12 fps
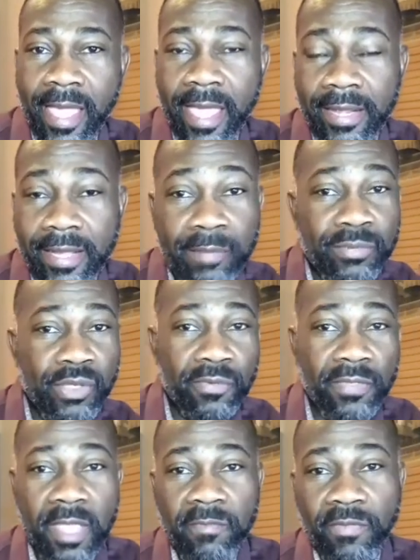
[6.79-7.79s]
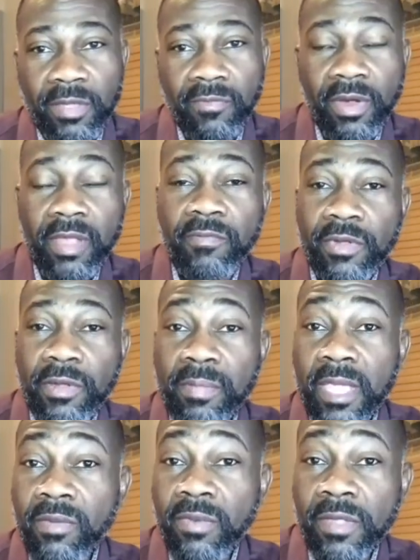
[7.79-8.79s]
And I'm so thankful and grateful to
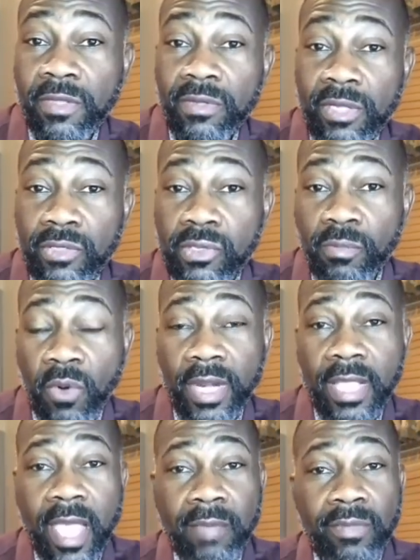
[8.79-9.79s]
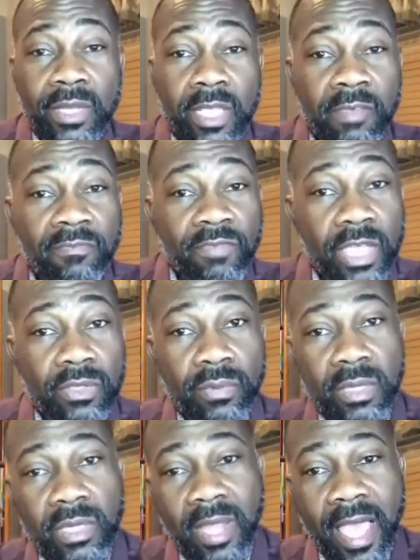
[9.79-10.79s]
be with you this morning. I'm going to give
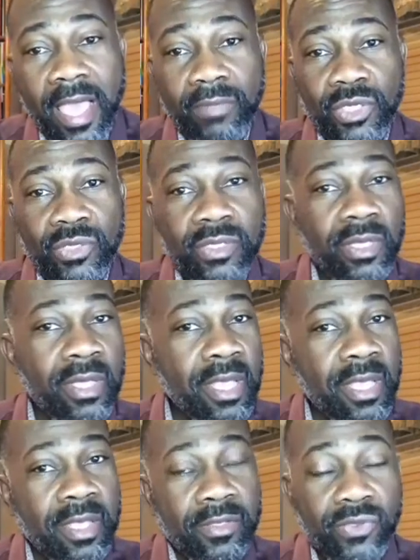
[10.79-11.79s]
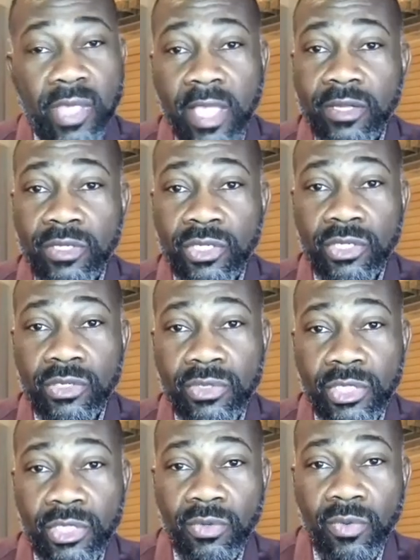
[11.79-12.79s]
Facebook Live just a second or two
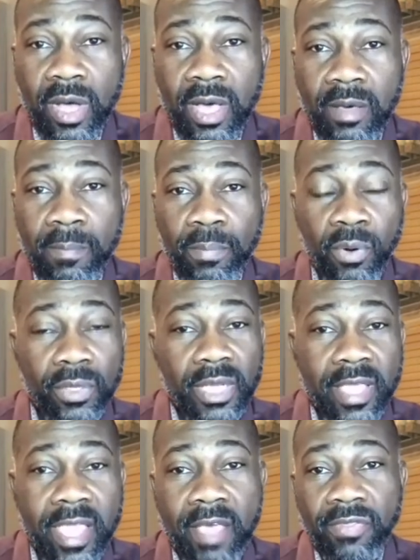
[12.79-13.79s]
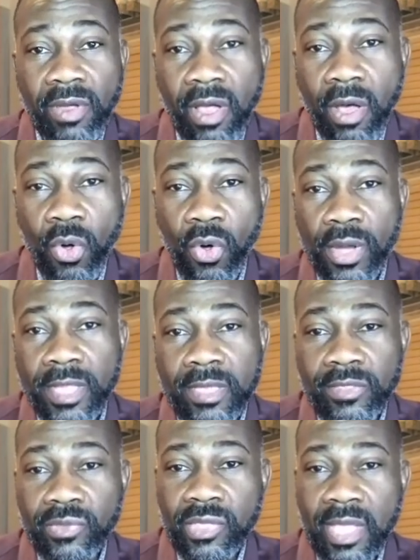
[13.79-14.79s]
to pull together our
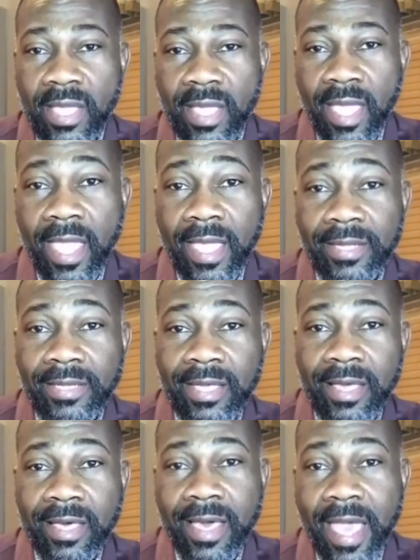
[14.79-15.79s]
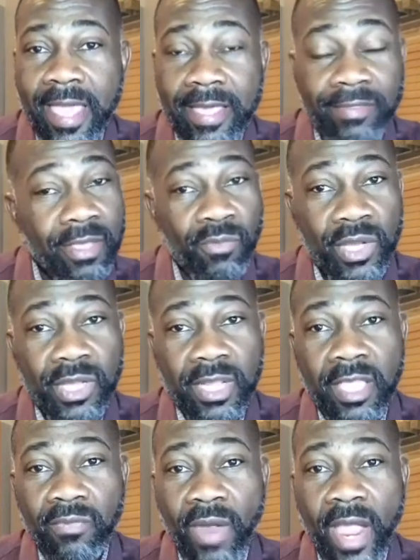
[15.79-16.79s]
audience. And then we're going
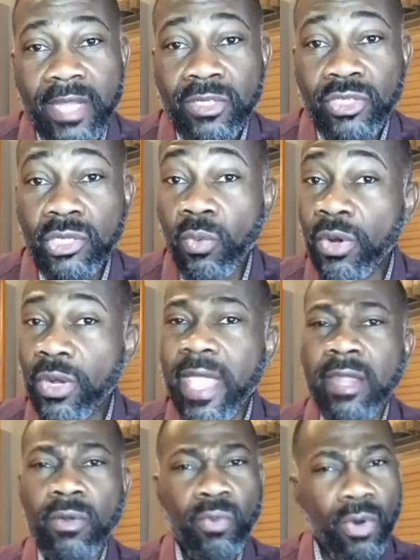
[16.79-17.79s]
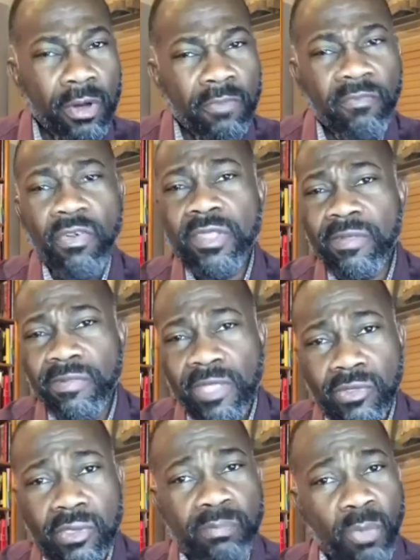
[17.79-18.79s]
to get right into the word. Got a word for you
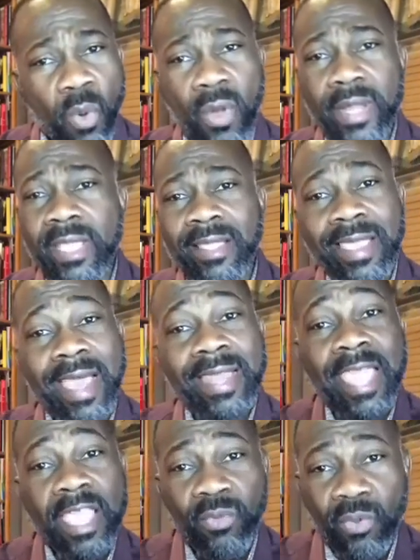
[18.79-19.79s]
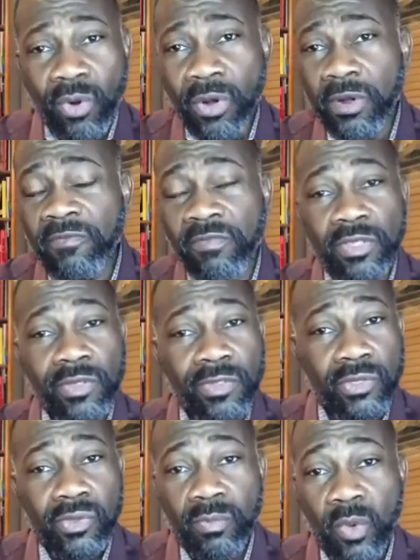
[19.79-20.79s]
this morning. Got a word for you
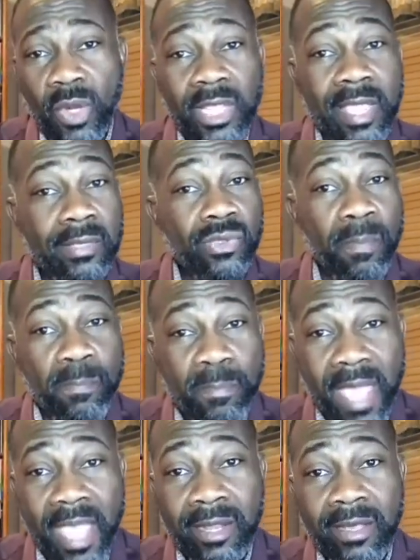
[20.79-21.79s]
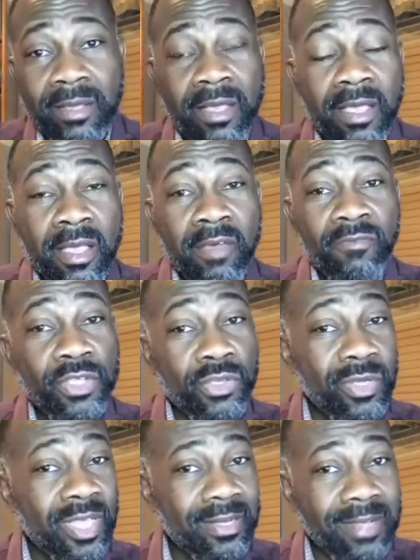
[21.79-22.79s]
this morning. Got some manna for
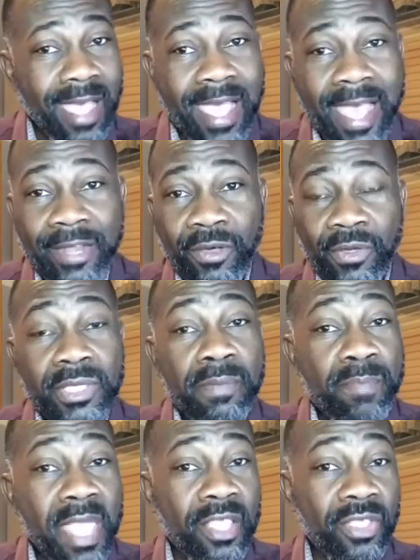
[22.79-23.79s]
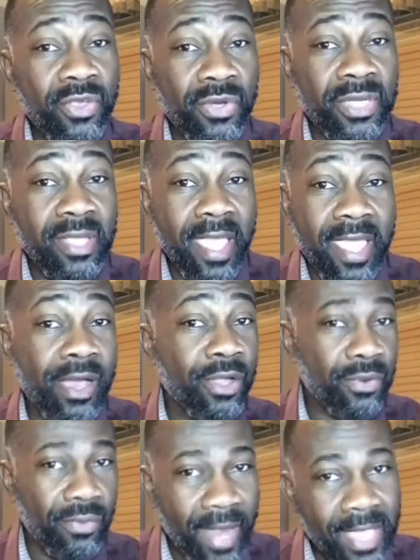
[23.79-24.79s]
you to dine on to make your day
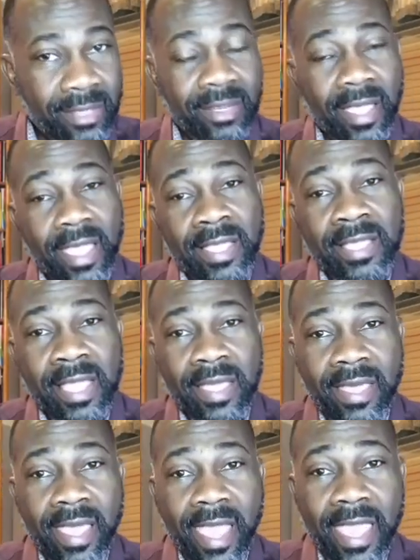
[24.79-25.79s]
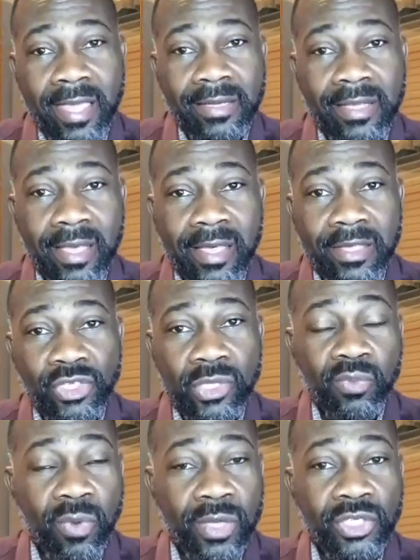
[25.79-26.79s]
a great day. And
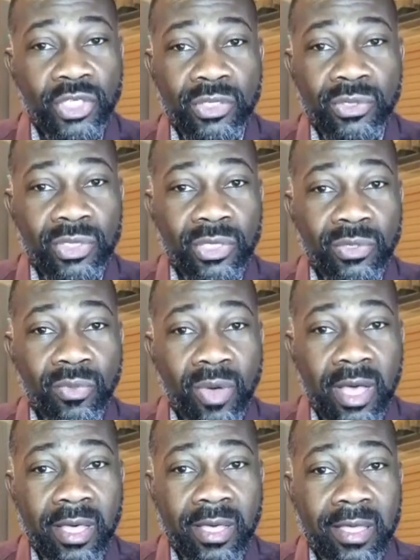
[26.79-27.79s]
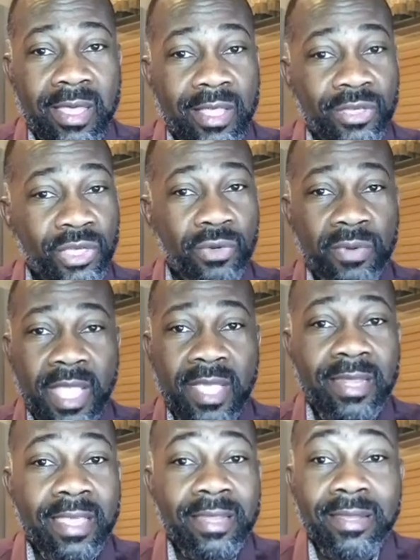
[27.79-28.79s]
just want you to tune
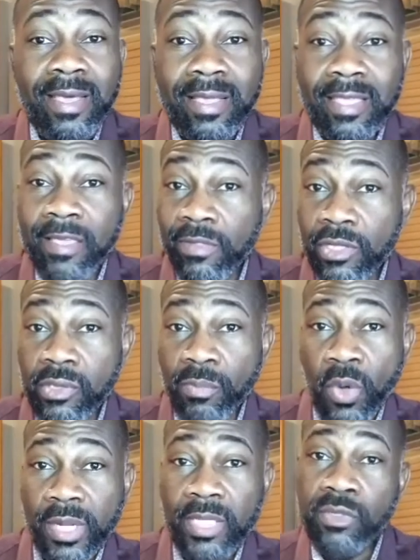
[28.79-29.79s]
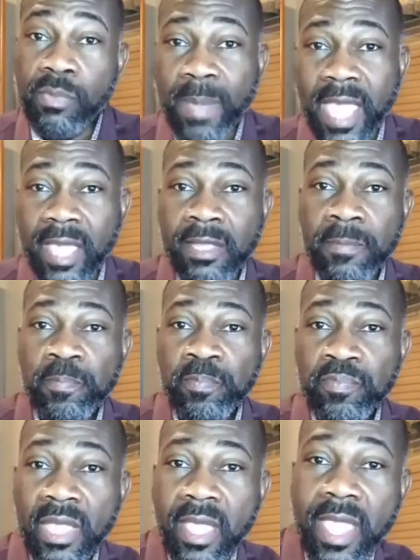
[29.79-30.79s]
in and get this morning's manna.
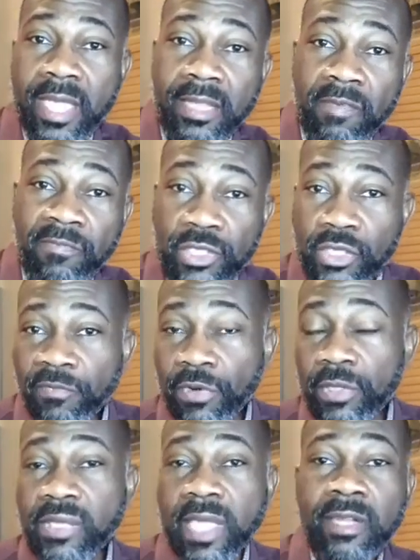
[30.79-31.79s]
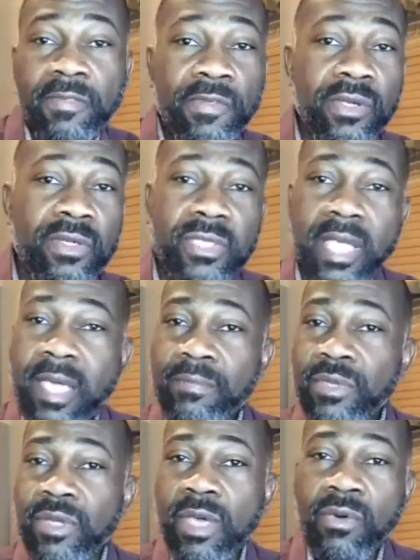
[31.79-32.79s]
And if it's your first, second, or third
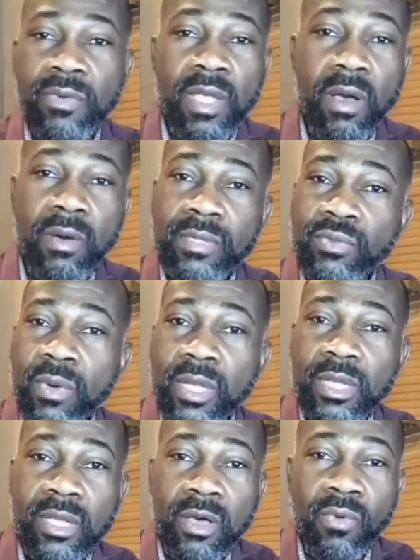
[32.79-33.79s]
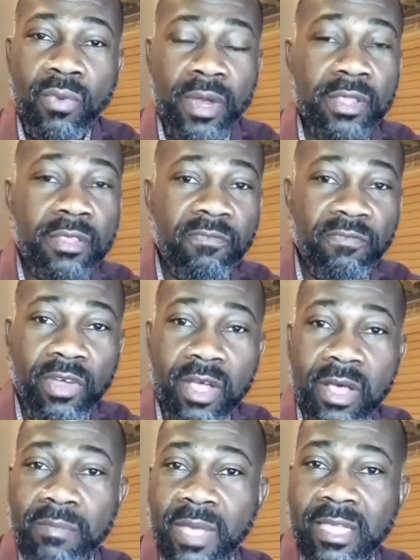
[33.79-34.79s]
time, you know we always want to know where you're
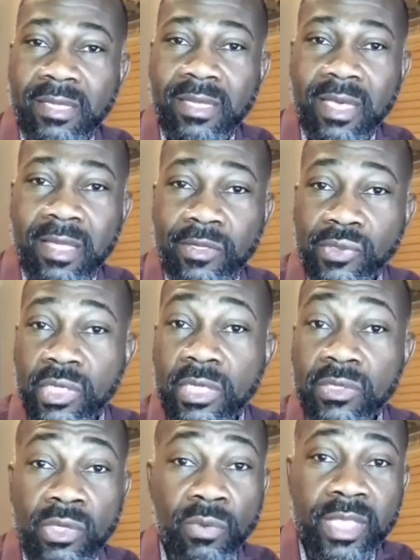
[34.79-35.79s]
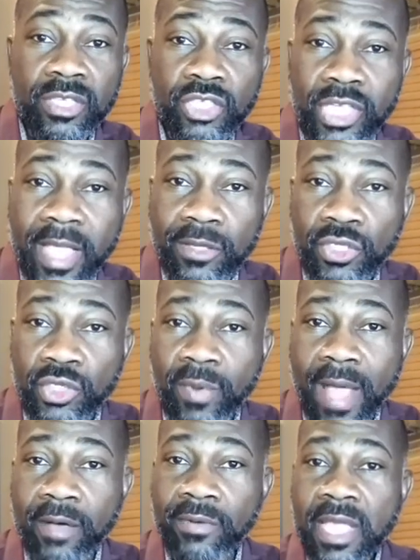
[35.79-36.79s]
from and the city so we can shout you
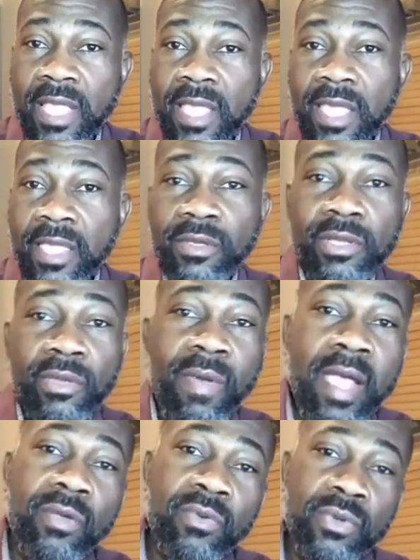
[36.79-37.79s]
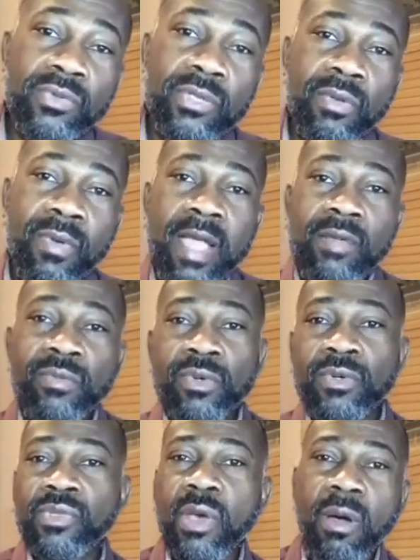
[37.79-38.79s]
out. Here are the ground rules. The ground
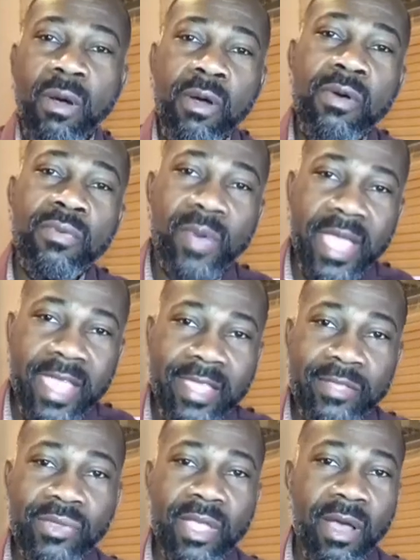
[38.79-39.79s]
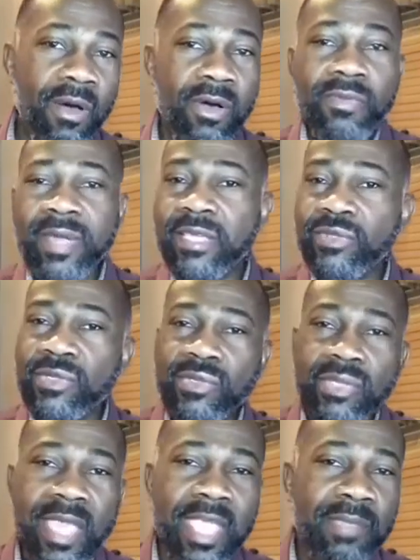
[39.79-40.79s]
rules are they're always the
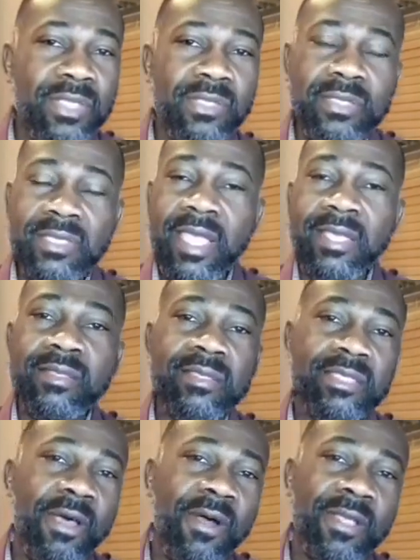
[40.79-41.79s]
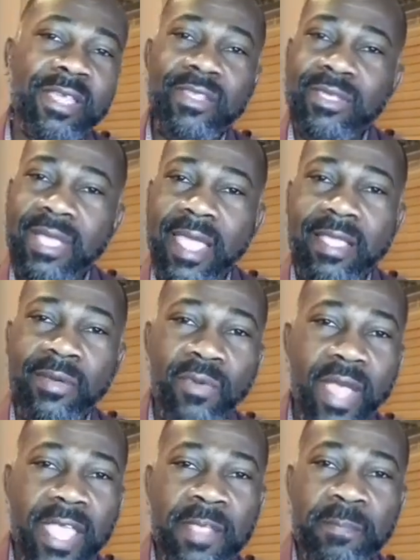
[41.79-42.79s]
same. It's the text, the talk, and the
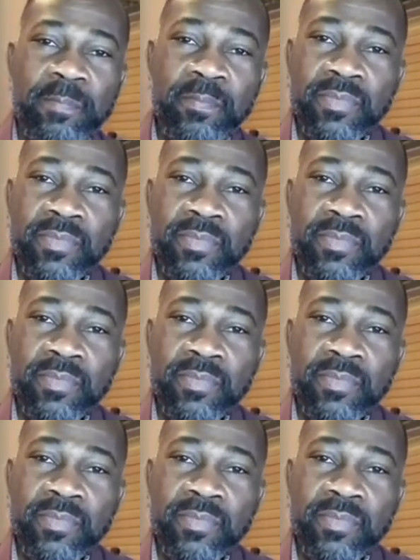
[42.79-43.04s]
takeaway.